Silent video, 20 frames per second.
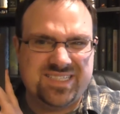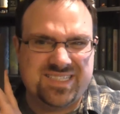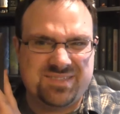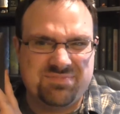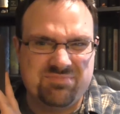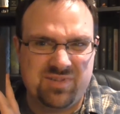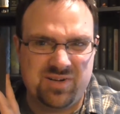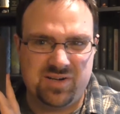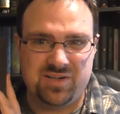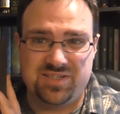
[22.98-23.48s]
it's
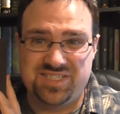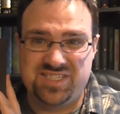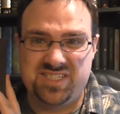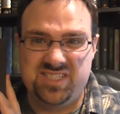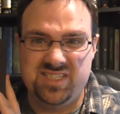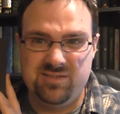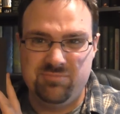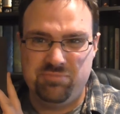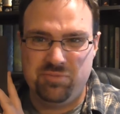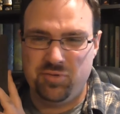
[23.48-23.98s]
Mercs
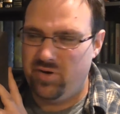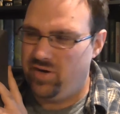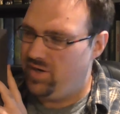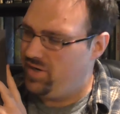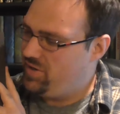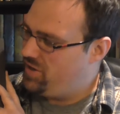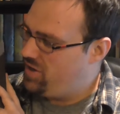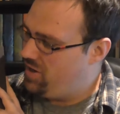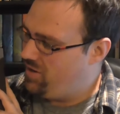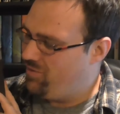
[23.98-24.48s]

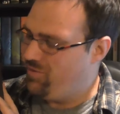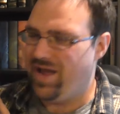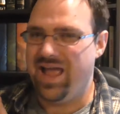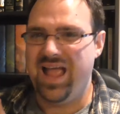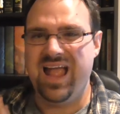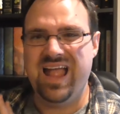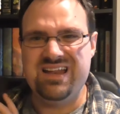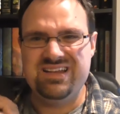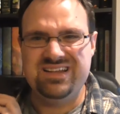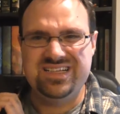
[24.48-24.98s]
2.0,
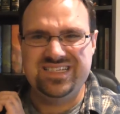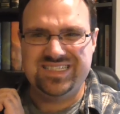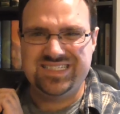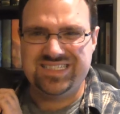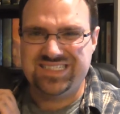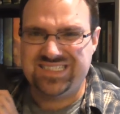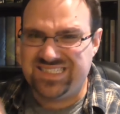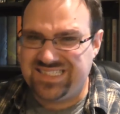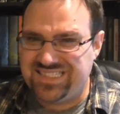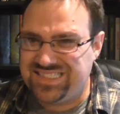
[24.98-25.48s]
and
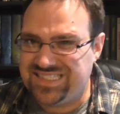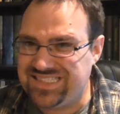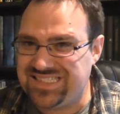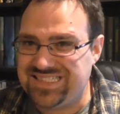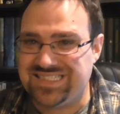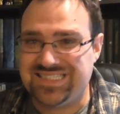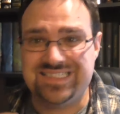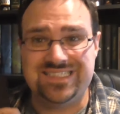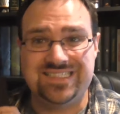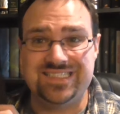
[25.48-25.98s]

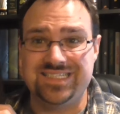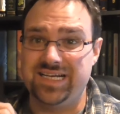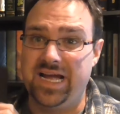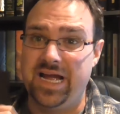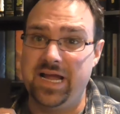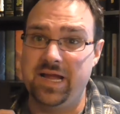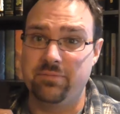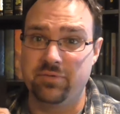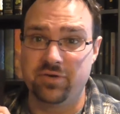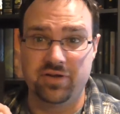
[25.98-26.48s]
guys,
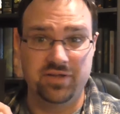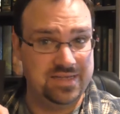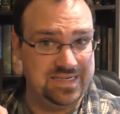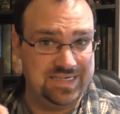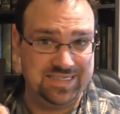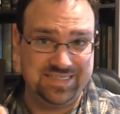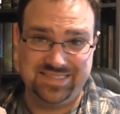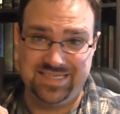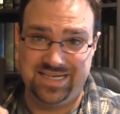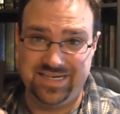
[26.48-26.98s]
I am really
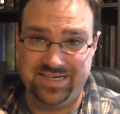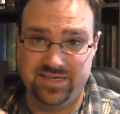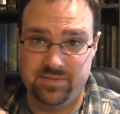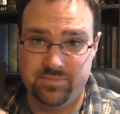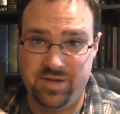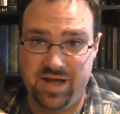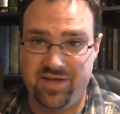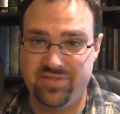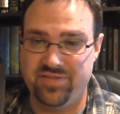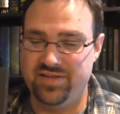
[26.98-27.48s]
excited
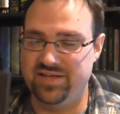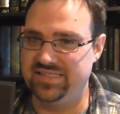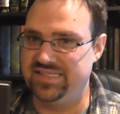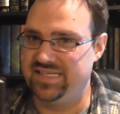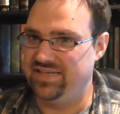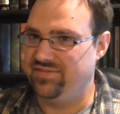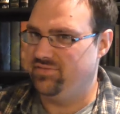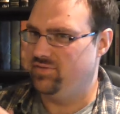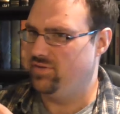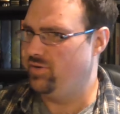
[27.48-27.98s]
about this,
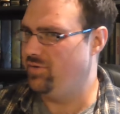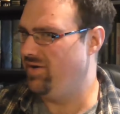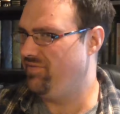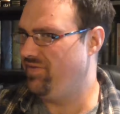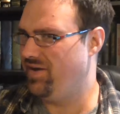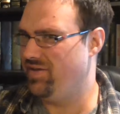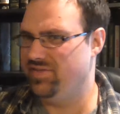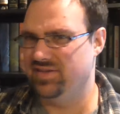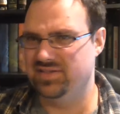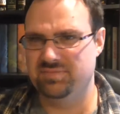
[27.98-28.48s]
even though I've
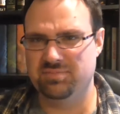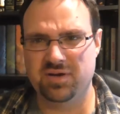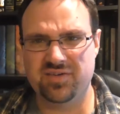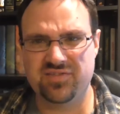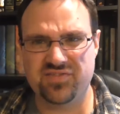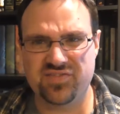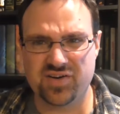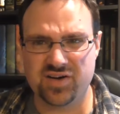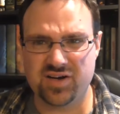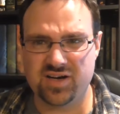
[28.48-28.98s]
had this book
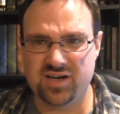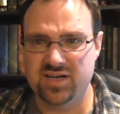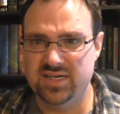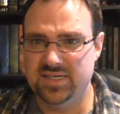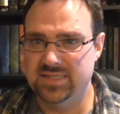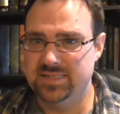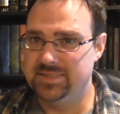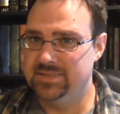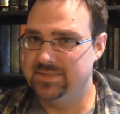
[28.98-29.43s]
for,